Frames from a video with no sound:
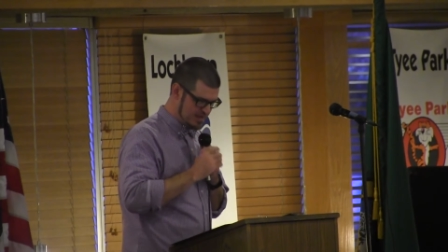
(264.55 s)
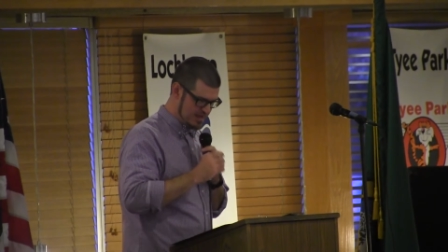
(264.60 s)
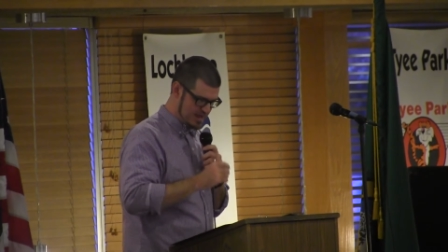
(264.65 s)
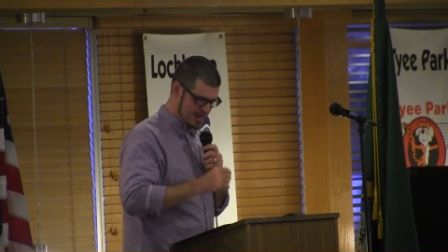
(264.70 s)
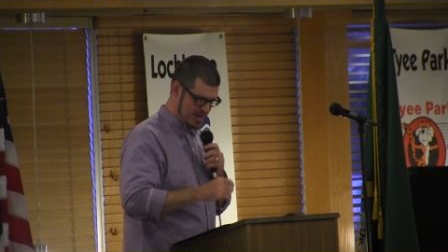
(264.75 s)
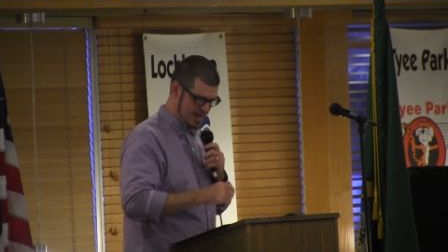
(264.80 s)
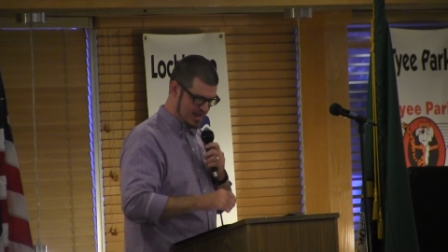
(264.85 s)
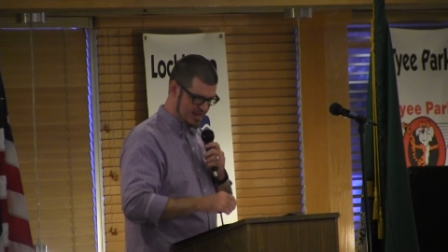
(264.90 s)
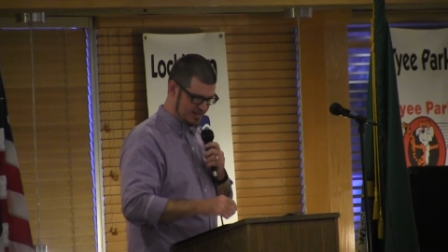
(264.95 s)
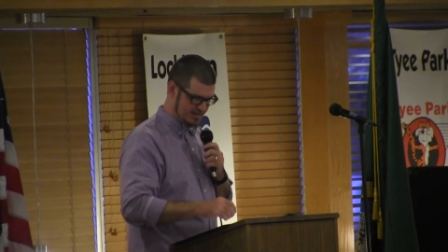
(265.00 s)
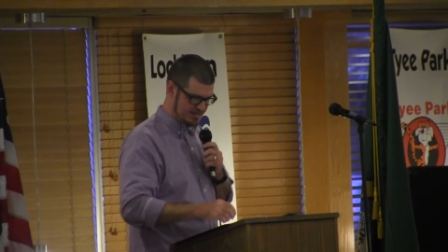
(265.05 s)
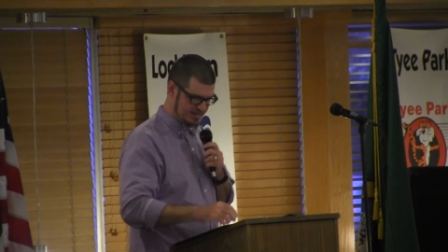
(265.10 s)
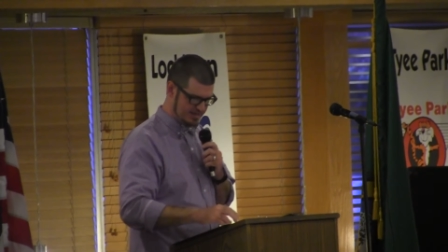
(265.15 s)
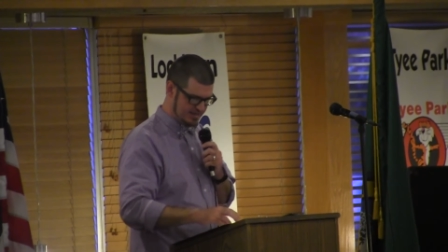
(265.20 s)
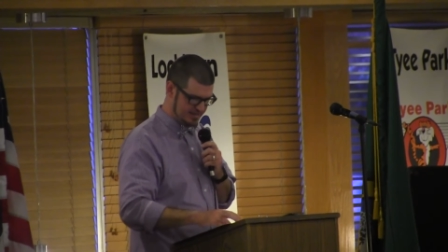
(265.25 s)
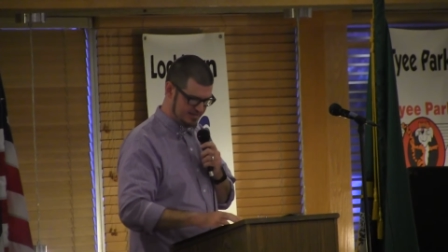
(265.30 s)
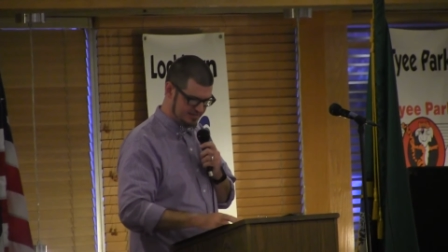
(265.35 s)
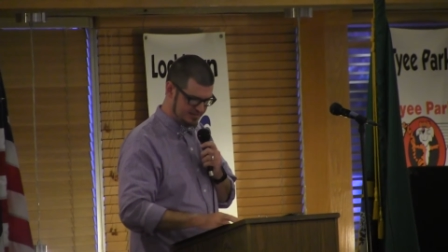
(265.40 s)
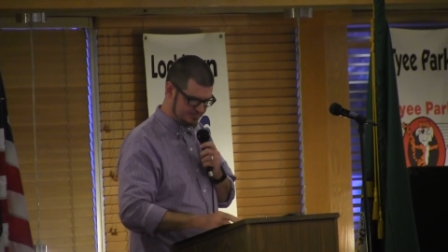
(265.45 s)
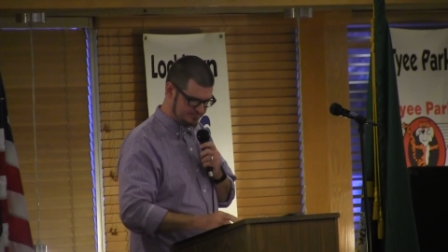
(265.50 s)
And
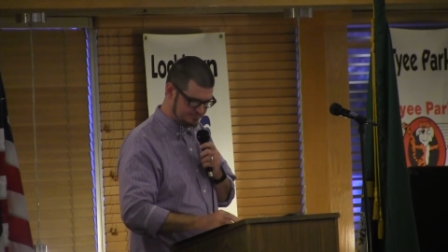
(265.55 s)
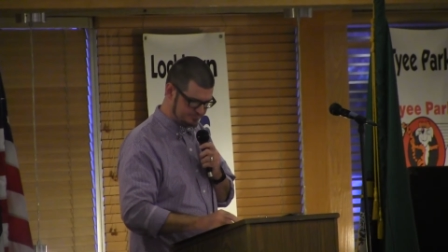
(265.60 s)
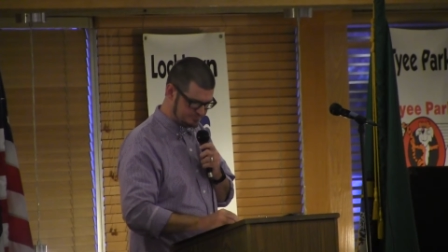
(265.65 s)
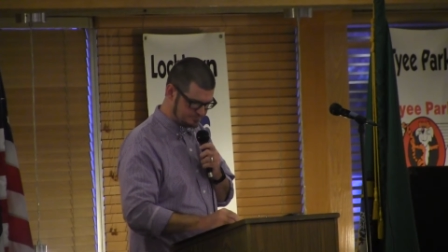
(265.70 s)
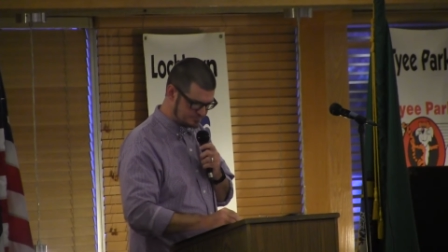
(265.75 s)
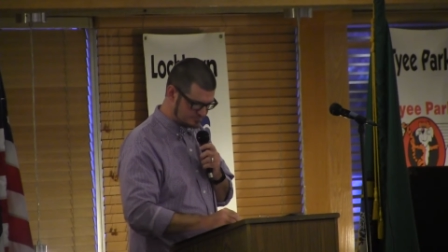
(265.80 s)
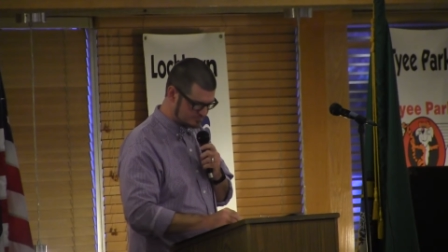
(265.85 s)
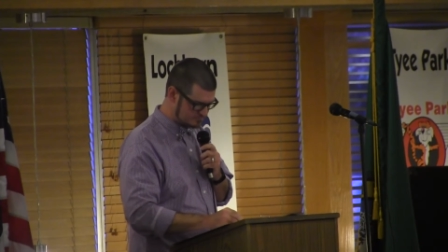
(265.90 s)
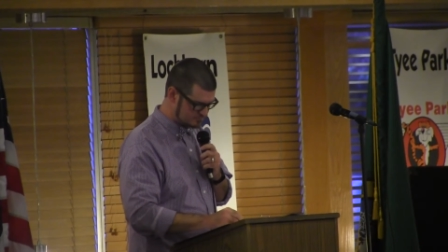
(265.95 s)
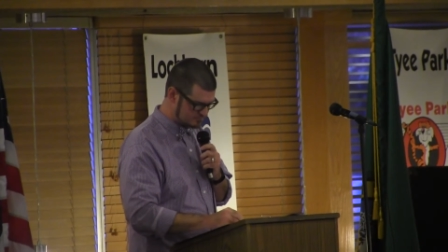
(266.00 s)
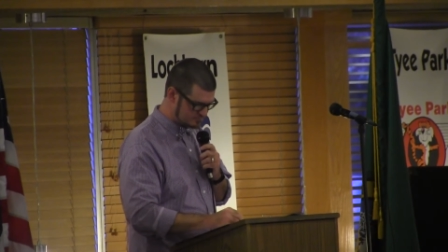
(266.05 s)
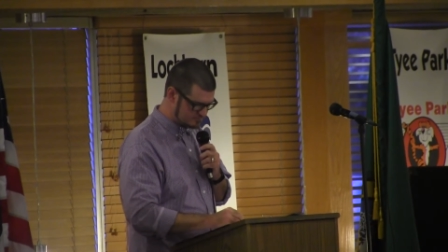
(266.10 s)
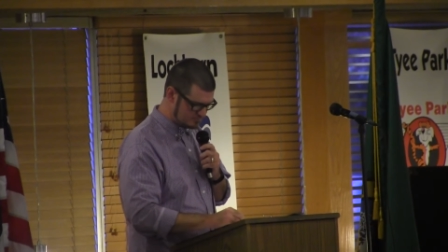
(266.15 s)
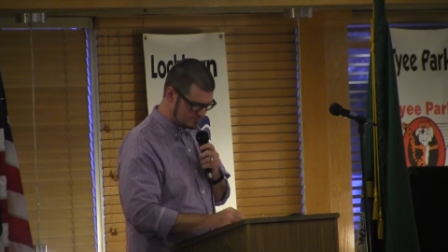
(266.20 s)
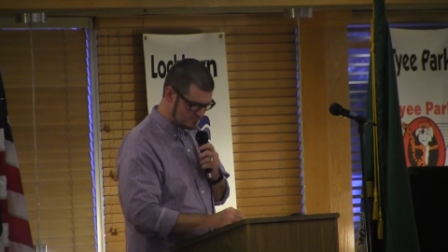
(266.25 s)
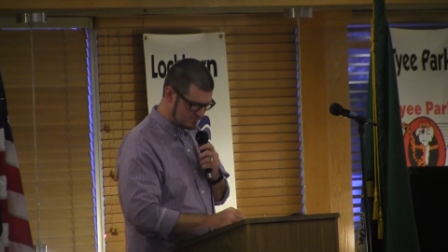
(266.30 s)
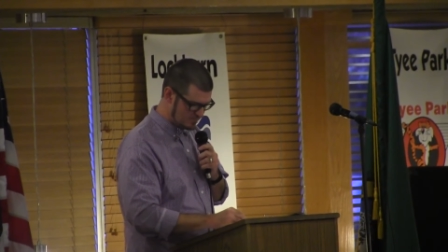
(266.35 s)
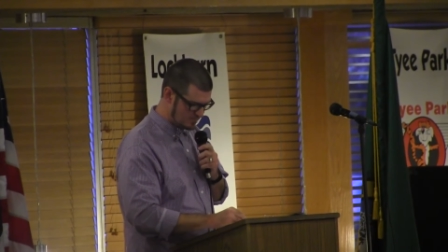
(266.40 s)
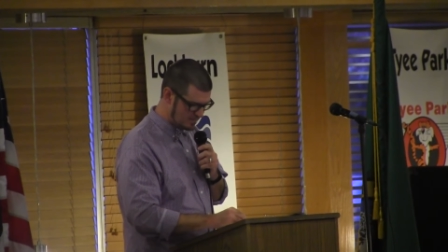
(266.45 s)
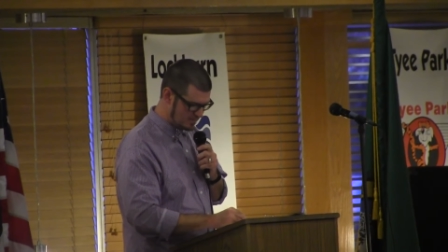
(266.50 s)
um,
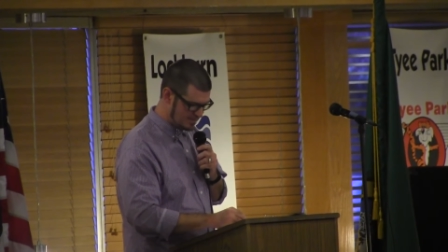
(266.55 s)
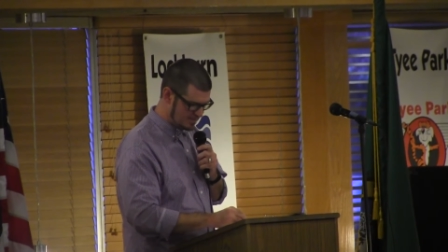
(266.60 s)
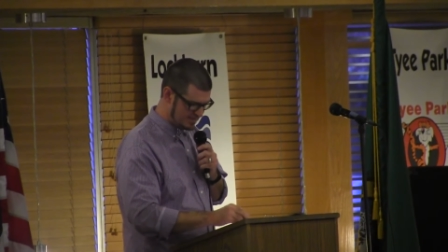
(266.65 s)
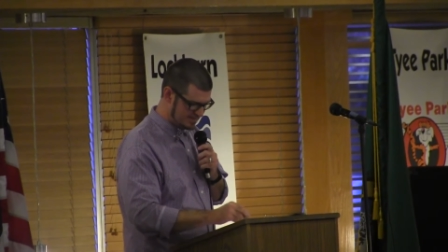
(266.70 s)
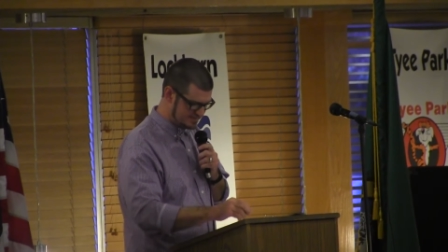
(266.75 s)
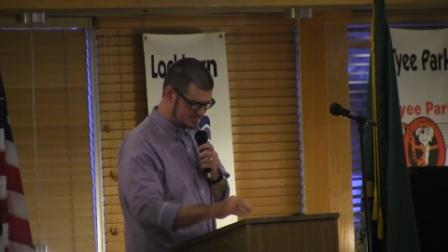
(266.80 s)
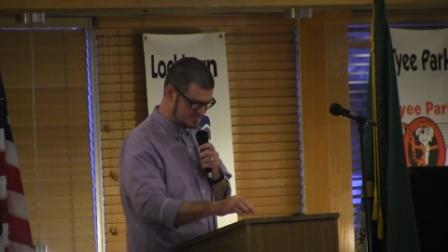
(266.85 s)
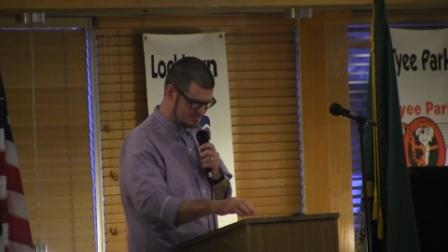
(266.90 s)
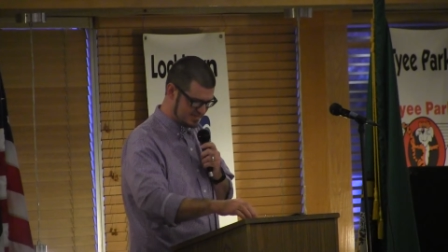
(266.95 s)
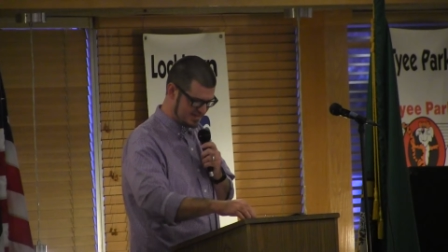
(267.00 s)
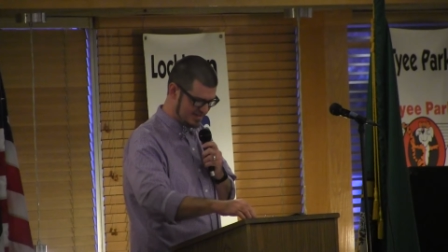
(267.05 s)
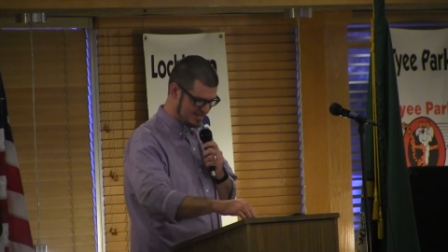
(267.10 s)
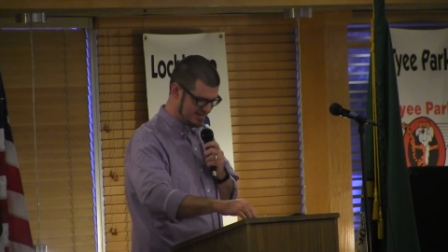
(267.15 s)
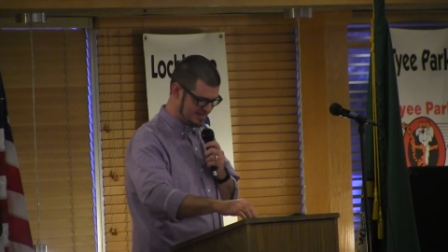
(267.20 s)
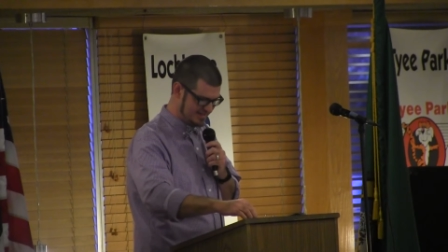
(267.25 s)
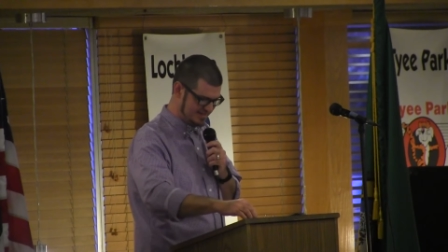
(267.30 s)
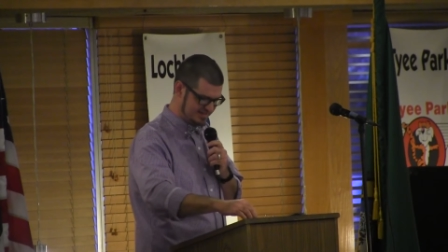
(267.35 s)
it's uh,